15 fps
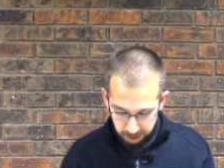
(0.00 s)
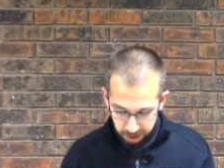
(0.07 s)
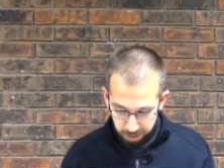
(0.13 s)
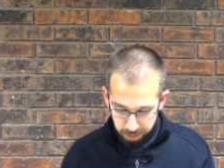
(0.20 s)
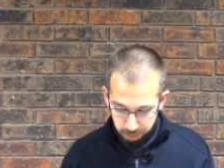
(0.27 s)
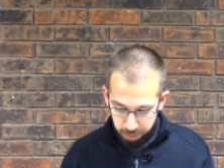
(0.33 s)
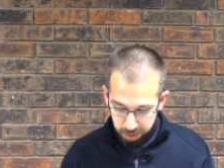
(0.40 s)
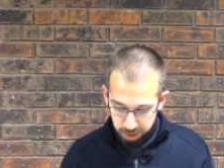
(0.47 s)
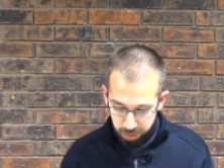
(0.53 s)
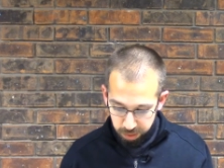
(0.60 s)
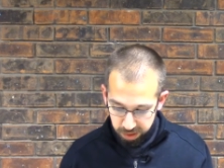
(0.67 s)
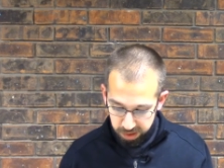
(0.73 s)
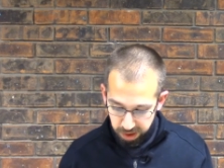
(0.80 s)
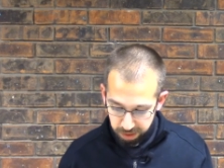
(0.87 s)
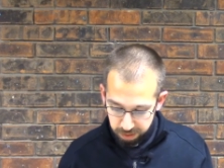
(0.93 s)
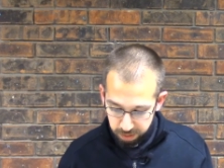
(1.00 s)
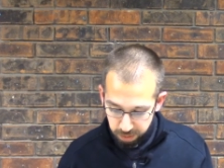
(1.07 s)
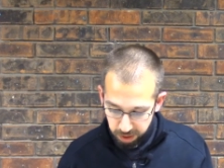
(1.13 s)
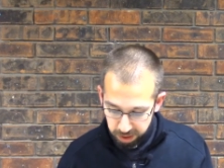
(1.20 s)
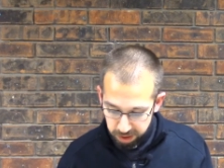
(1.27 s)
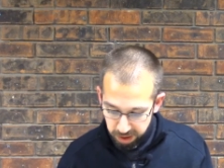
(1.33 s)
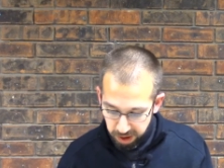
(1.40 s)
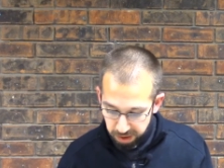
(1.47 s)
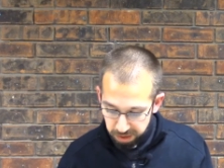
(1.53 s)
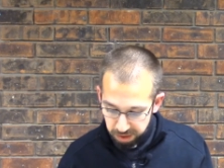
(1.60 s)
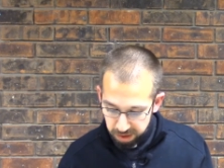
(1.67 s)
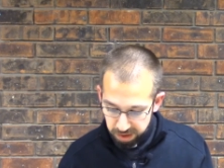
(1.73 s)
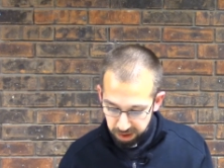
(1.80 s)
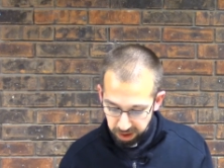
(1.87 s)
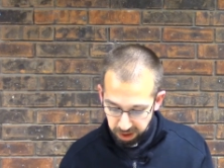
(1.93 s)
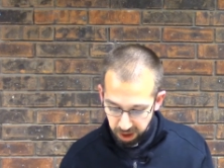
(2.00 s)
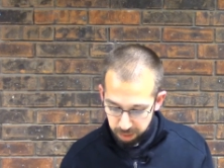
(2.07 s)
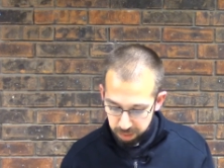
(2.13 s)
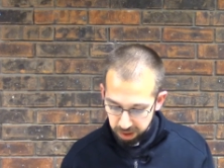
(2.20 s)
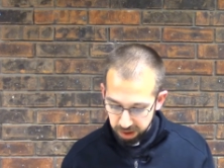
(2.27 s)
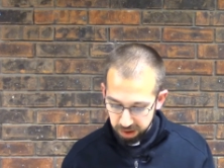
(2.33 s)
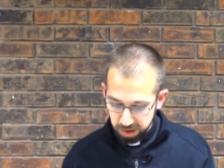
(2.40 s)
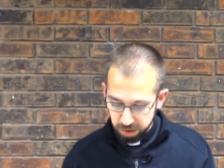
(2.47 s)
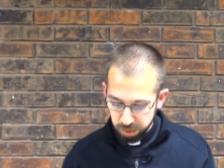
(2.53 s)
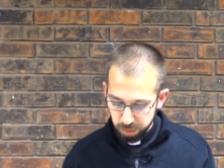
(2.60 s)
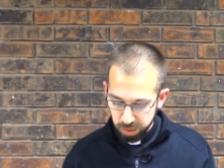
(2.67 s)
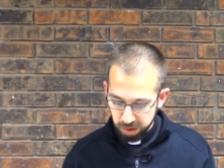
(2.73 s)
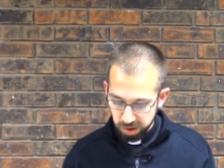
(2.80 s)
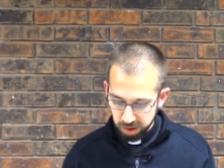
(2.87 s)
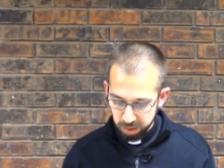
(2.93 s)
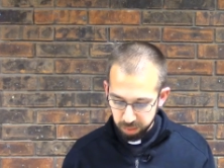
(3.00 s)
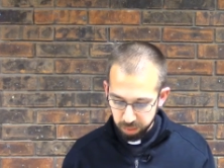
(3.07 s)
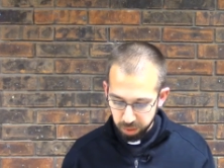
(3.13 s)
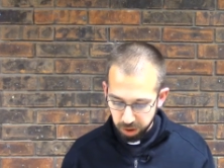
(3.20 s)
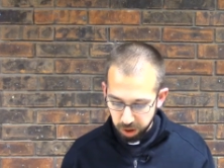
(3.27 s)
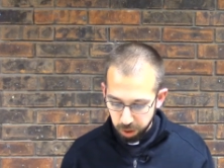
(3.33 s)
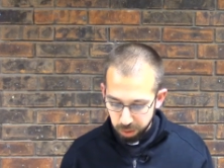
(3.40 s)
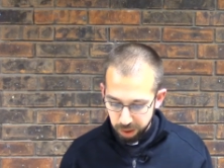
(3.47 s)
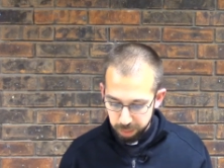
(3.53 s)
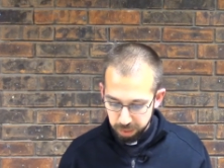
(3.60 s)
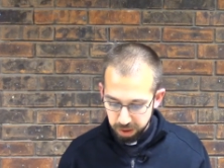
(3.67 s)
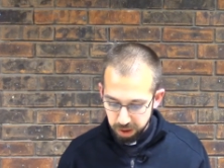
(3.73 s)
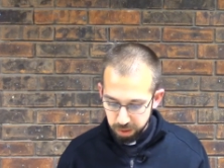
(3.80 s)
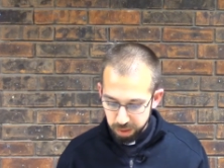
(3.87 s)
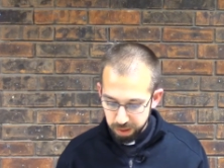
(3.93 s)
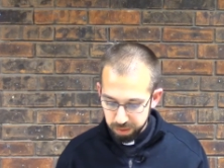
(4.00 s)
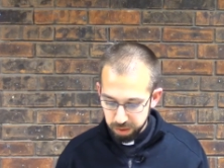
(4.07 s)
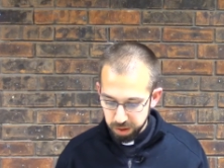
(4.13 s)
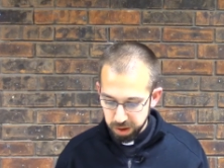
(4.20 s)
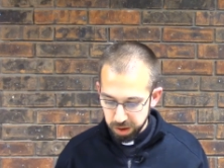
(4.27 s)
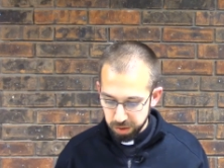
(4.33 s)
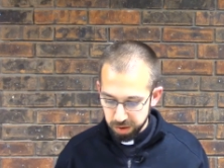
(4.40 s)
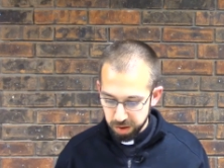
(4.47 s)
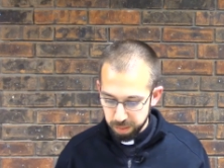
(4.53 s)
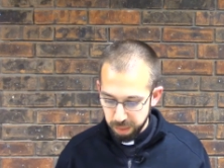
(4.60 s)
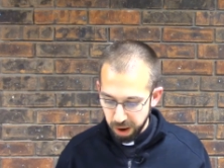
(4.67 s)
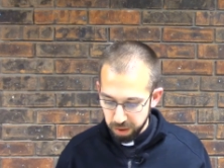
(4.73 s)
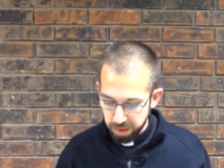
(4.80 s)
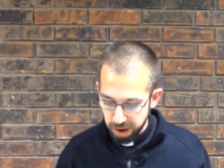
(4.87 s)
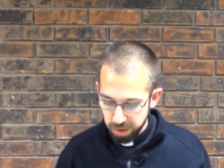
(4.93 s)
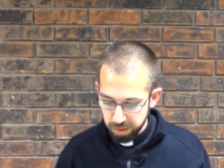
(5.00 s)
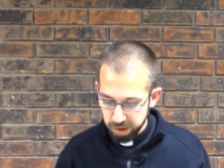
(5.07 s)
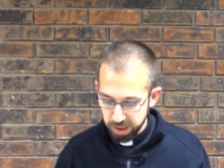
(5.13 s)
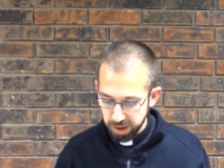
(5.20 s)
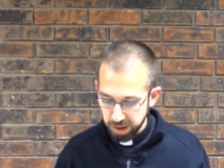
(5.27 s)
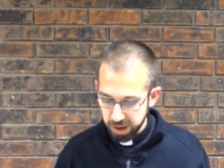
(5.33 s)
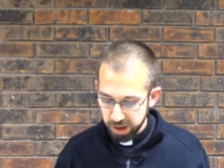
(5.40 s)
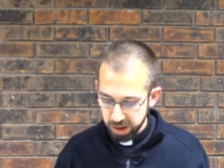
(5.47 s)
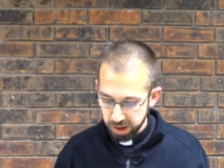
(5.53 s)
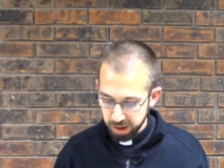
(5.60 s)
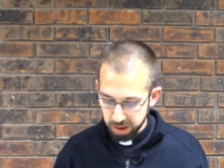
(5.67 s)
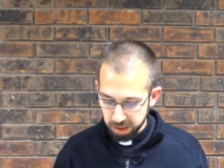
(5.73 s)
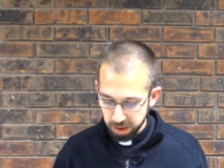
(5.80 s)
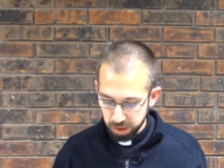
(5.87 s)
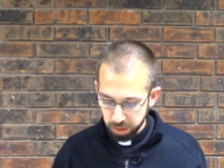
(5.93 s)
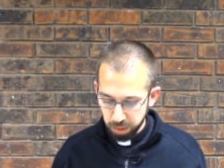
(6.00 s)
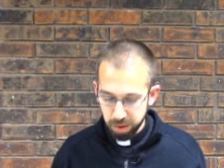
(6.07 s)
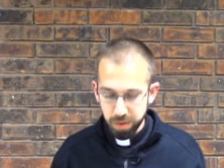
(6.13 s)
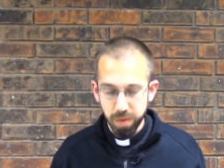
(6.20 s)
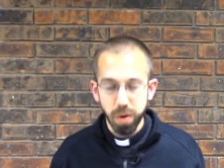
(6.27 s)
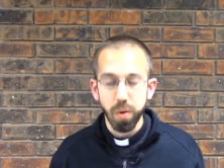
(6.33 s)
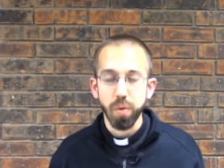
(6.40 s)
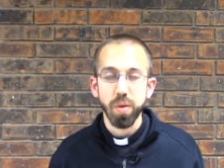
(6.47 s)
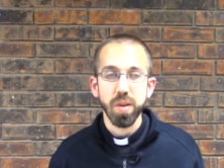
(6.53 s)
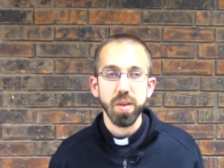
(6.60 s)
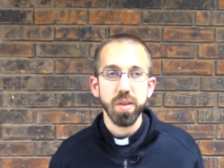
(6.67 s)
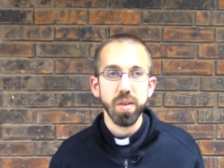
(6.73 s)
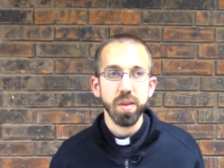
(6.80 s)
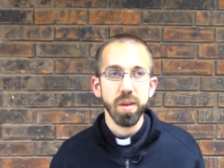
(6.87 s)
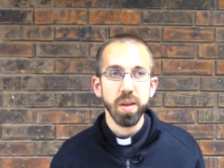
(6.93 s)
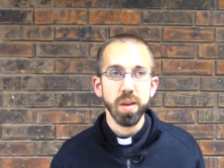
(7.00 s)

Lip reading: "Everyone who is left of all the nations that came against Jerusalem will go up year after year to bow down to the King, the Lord of hosts."